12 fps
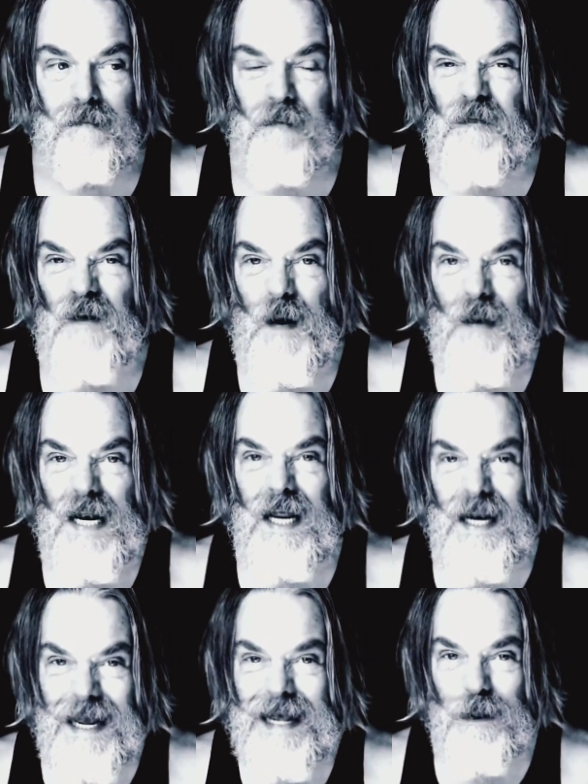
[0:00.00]
feminine
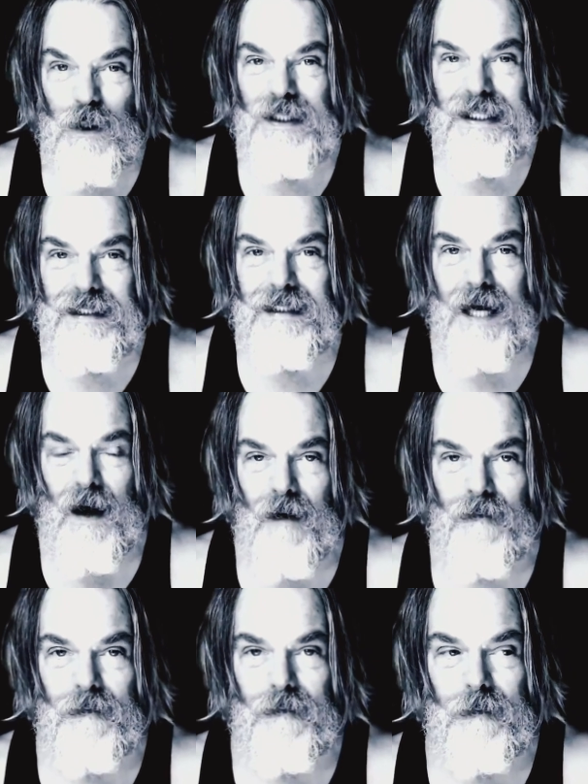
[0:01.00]
energy
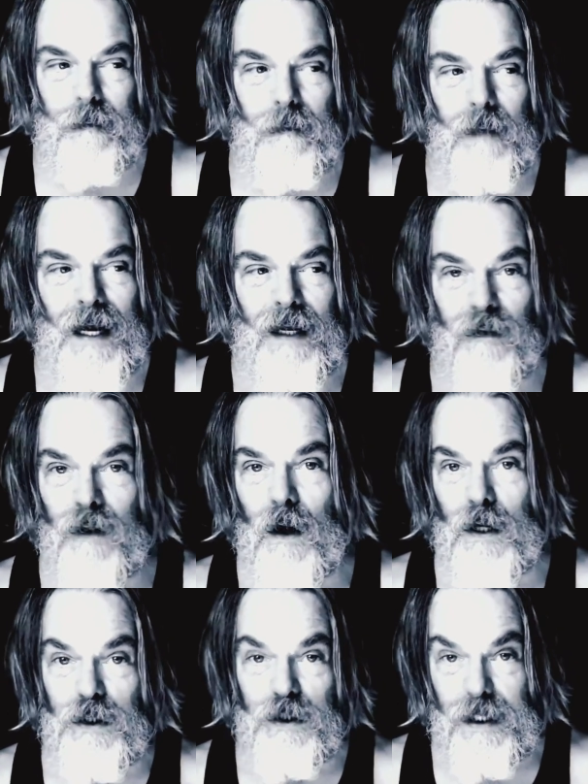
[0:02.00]
stuff, like
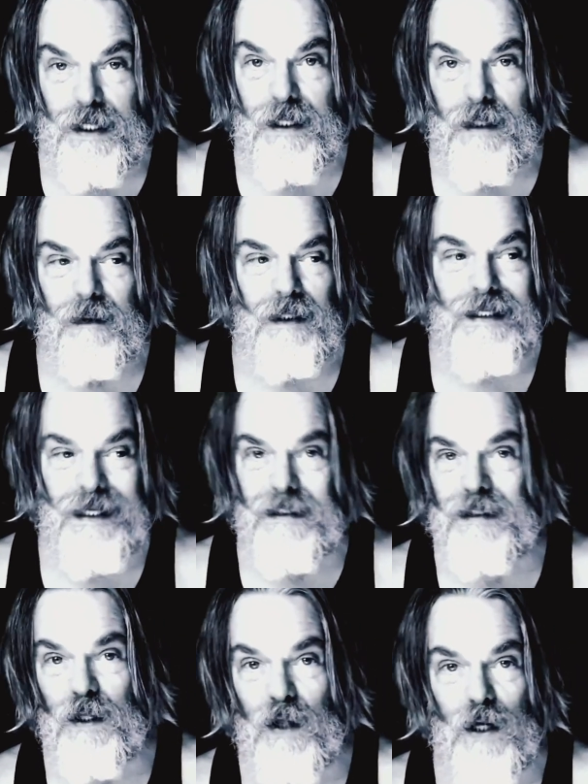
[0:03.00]
laundry. He does
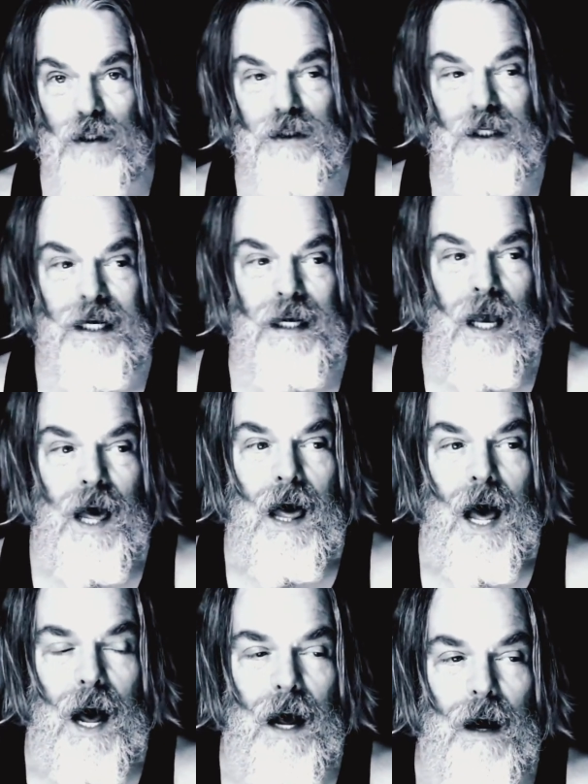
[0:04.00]
the laundry.
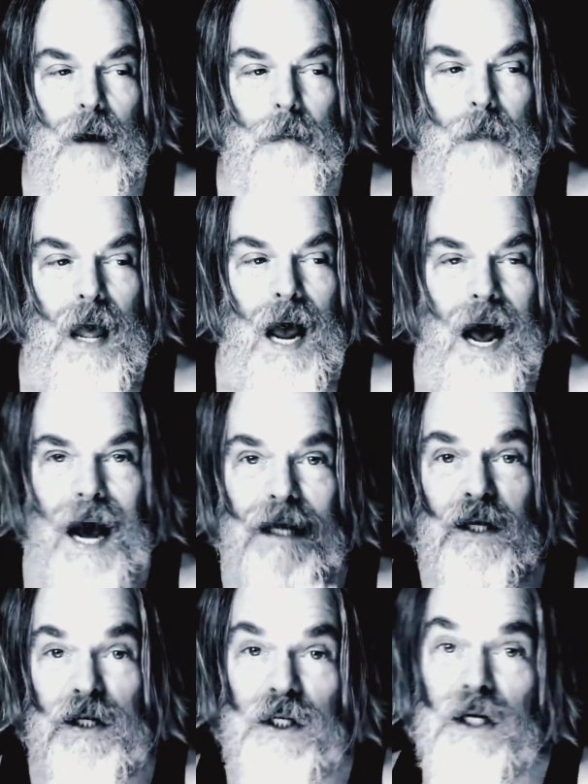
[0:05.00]
I
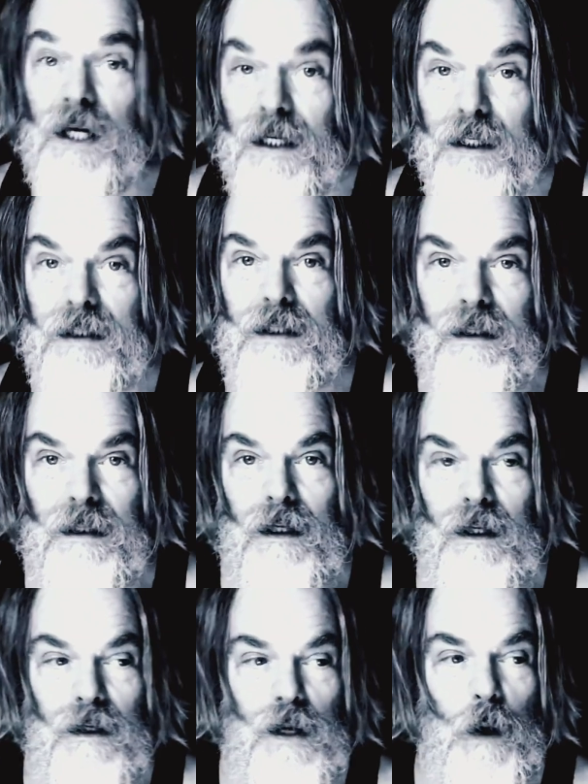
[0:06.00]
cook.
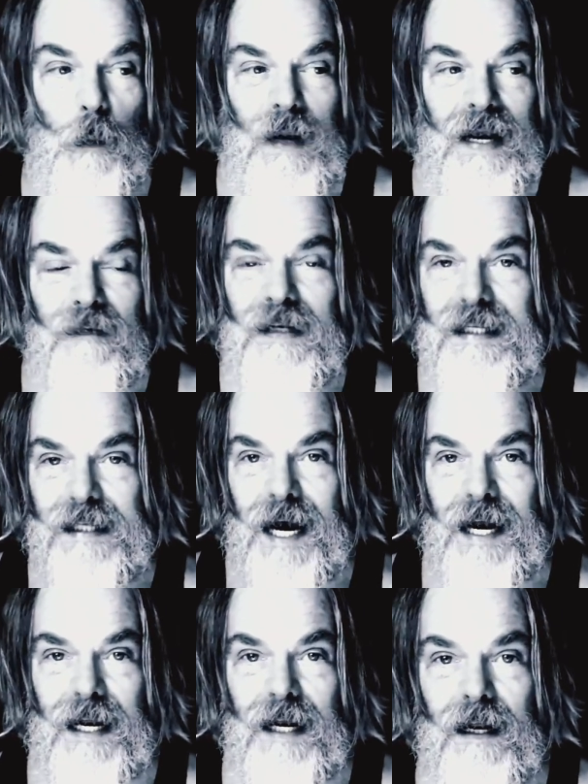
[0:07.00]
You know, we have
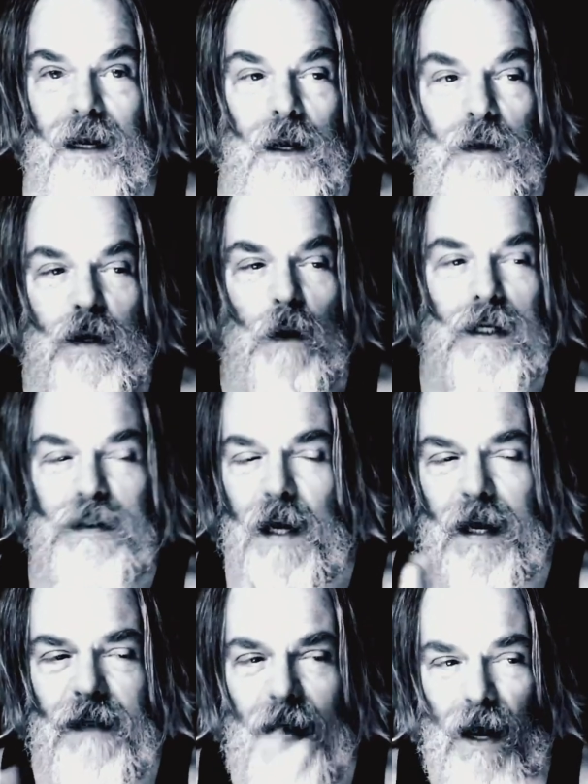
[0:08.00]
decided, you know, because
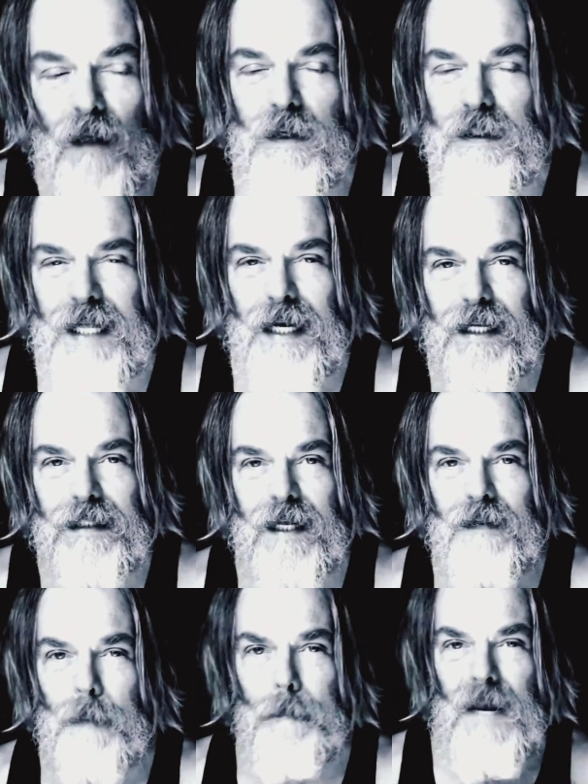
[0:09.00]
in the other slide, it said
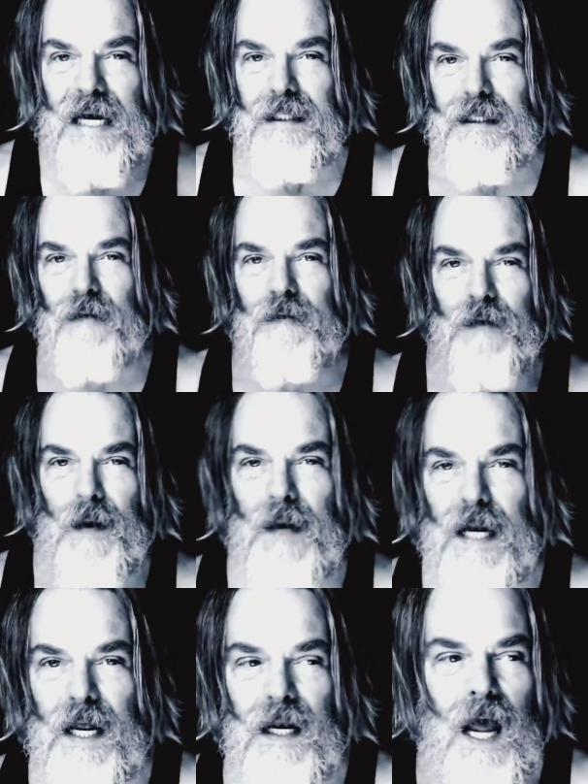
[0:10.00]
the mix of
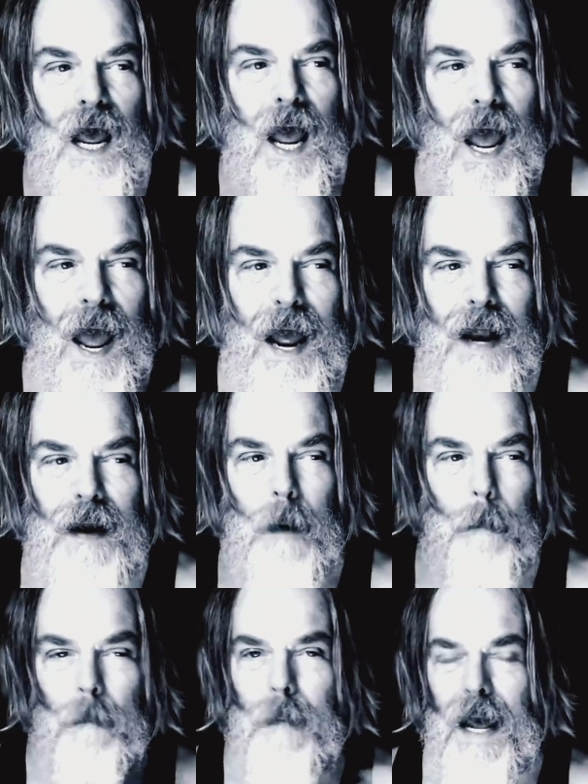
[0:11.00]
feminine and
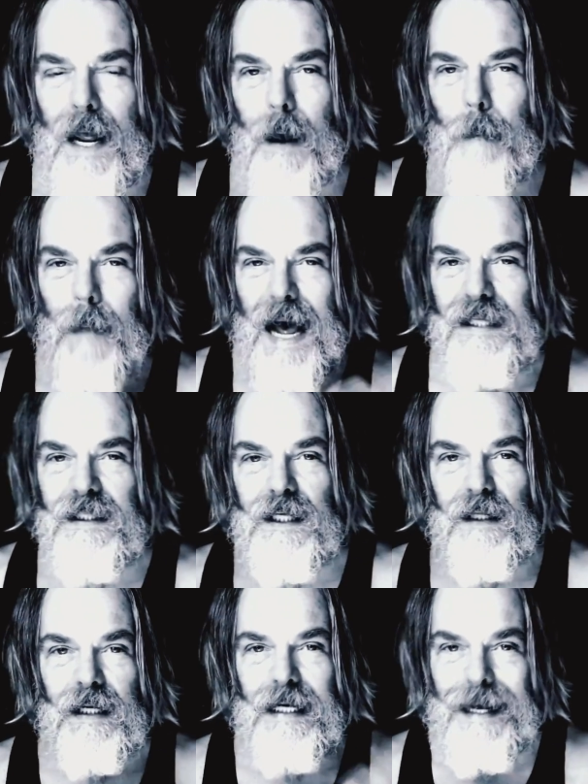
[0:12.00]

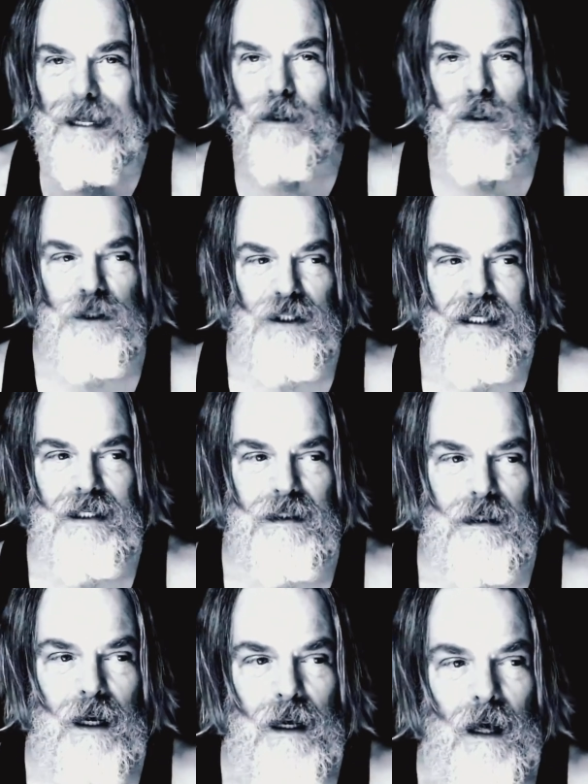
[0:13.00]
masculine energies.
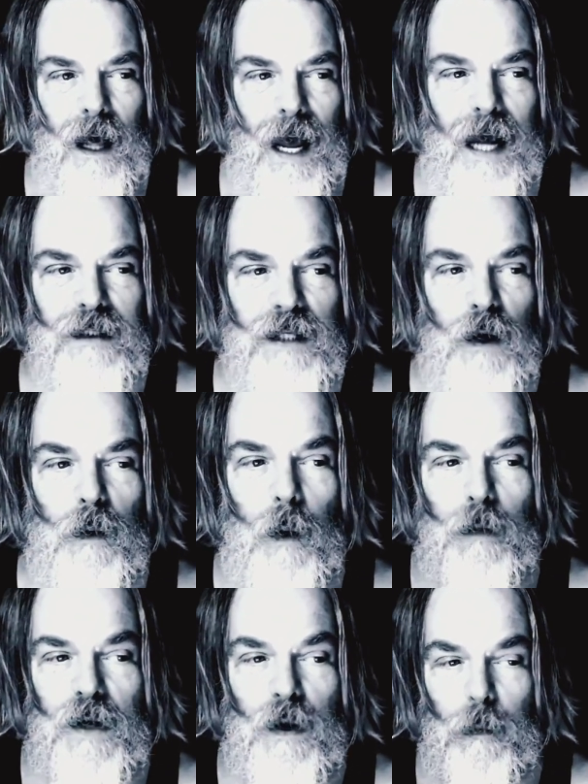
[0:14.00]
And so,
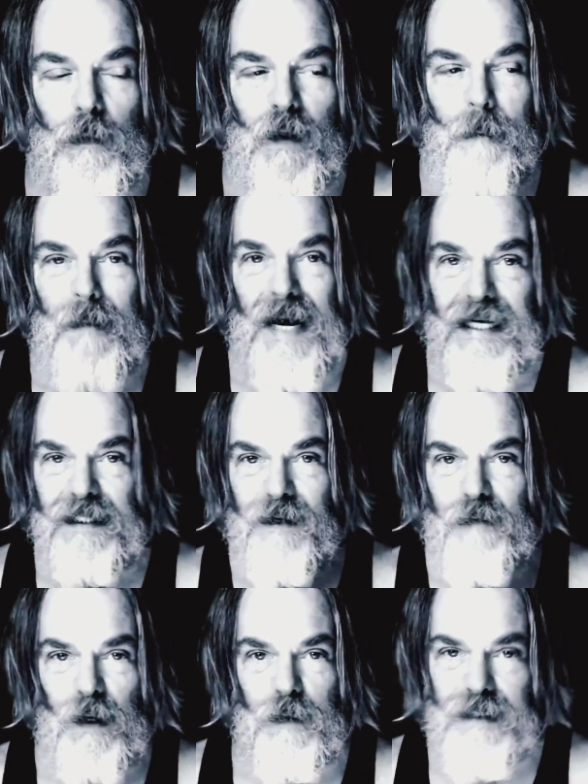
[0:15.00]
you know, the mix of
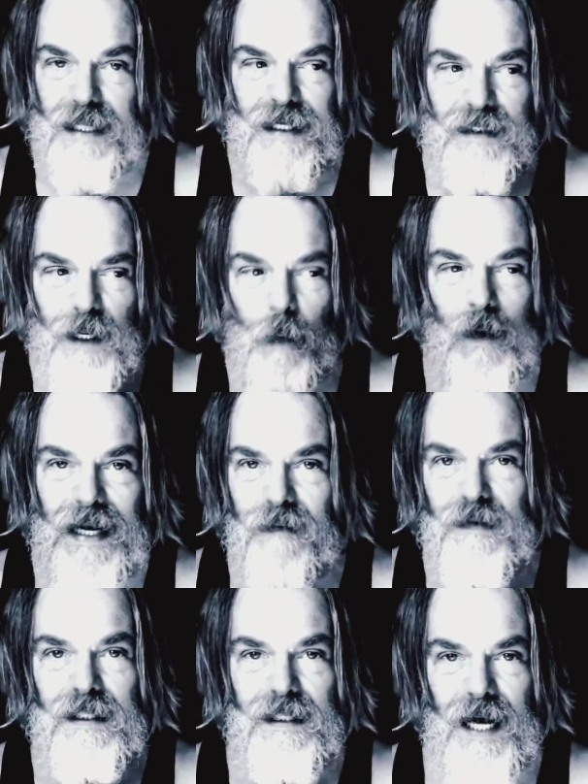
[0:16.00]
those things, like, we have
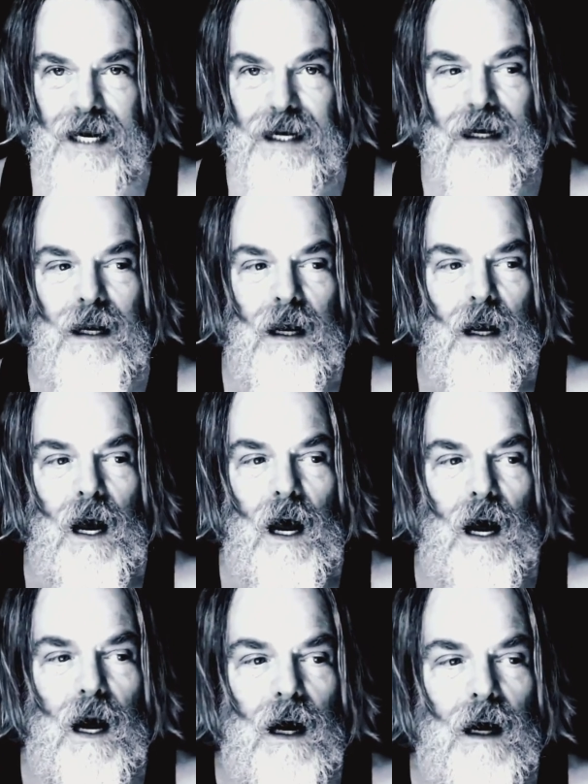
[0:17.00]
decided
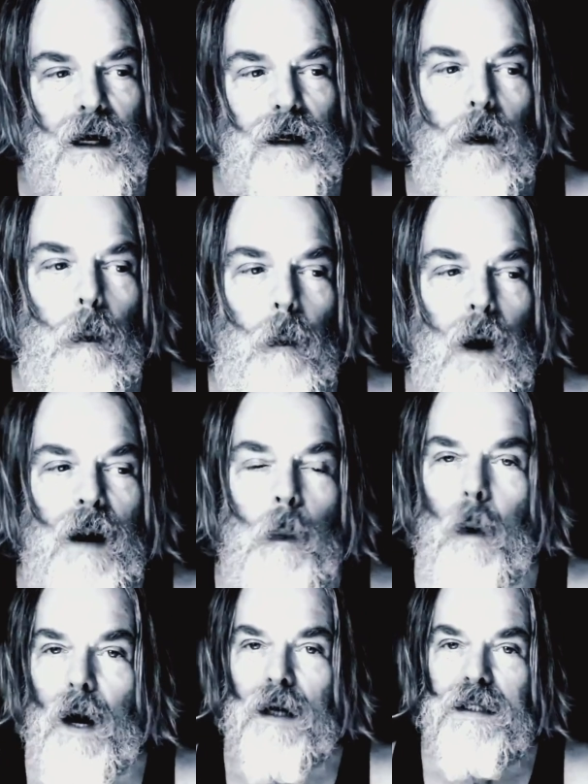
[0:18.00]
what
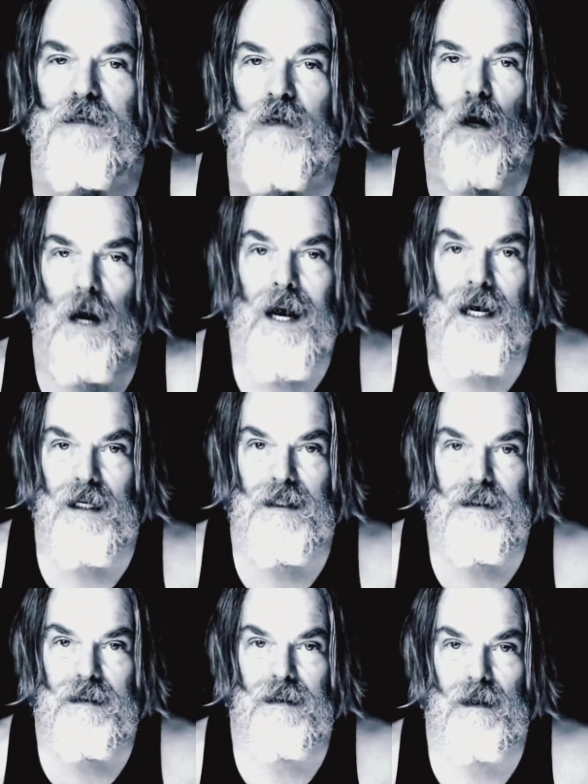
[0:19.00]
works for us.